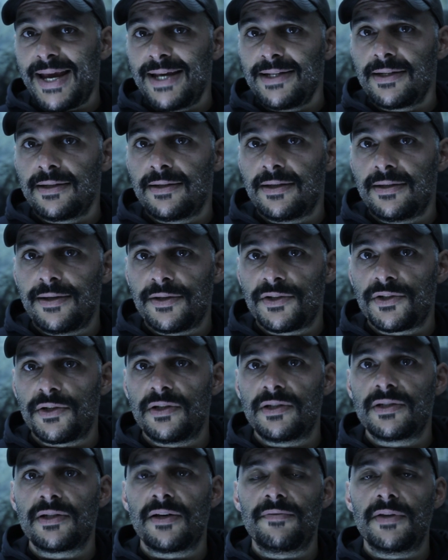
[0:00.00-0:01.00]
painted
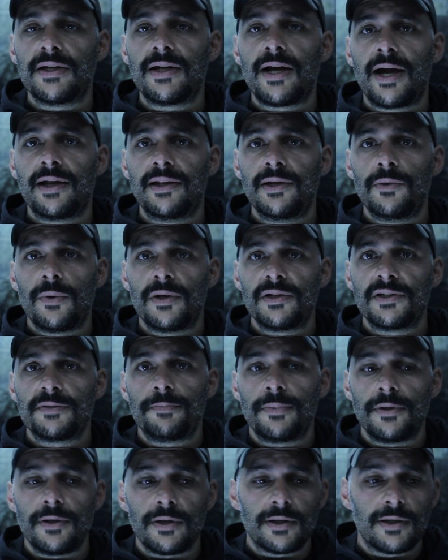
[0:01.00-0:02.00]
editions of the Kindly Ones
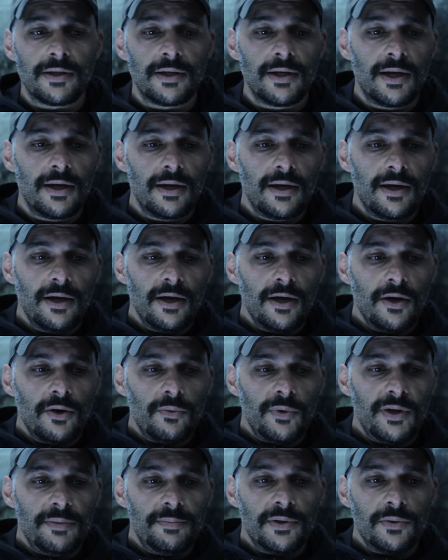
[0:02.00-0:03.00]
book.
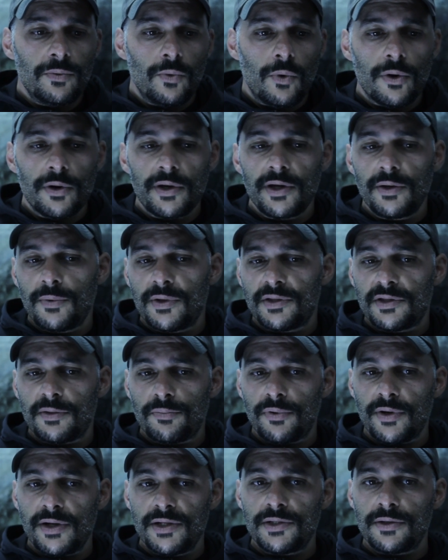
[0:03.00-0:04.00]
We've been working with the
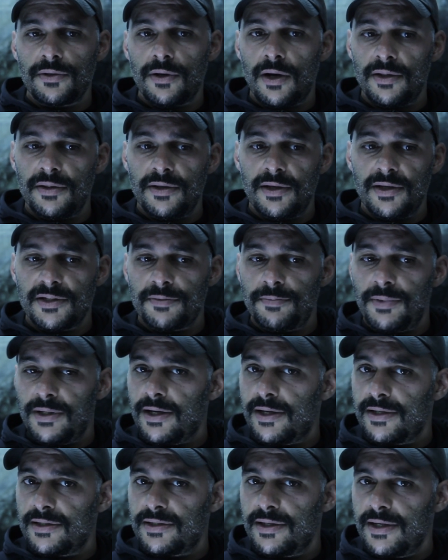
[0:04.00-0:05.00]
printer on this
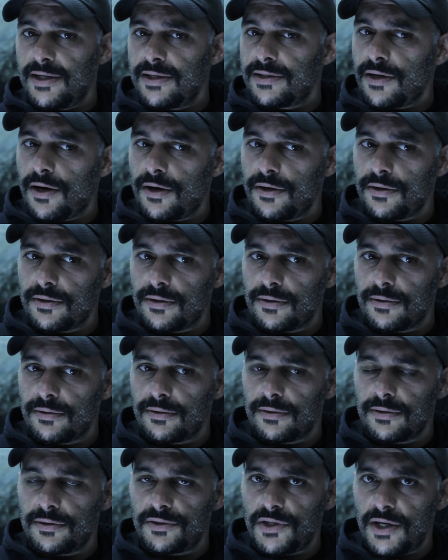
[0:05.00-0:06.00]
because these aren't
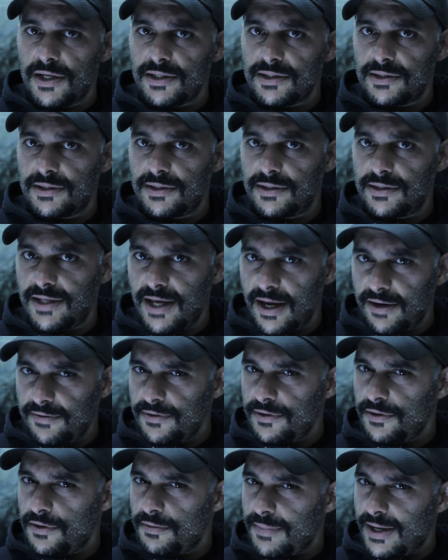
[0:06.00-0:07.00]
just
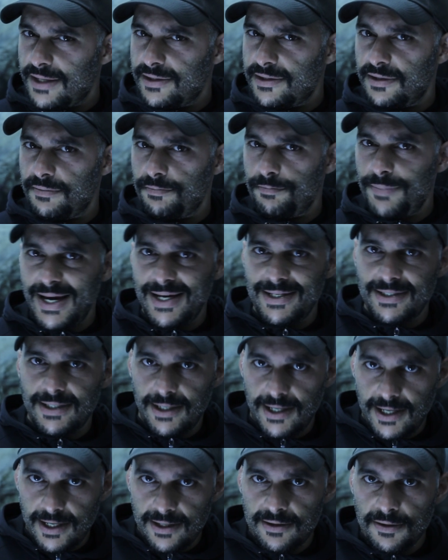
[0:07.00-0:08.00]
David or Menton
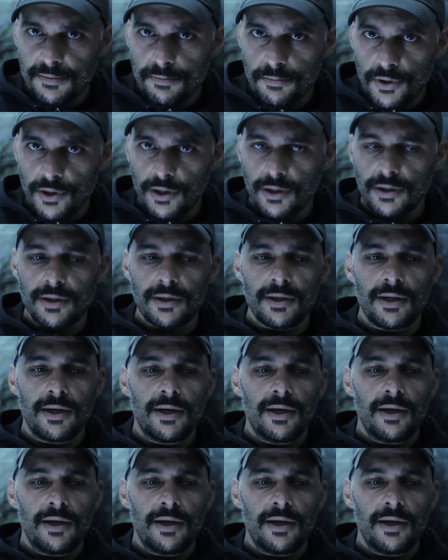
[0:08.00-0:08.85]
painting in the book.